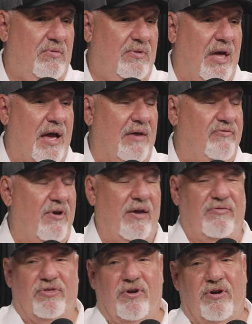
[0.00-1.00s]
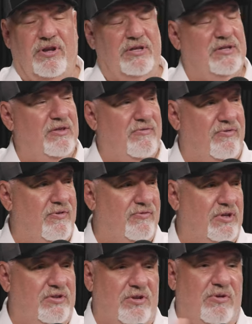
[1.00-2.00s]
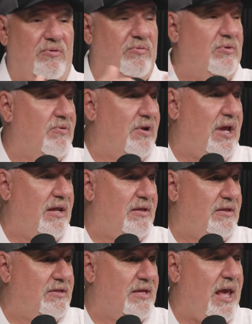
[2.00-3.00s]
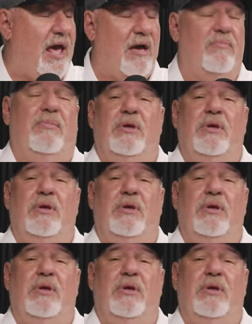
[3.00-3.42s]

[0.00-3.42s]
the i530 to the 52 created this gap.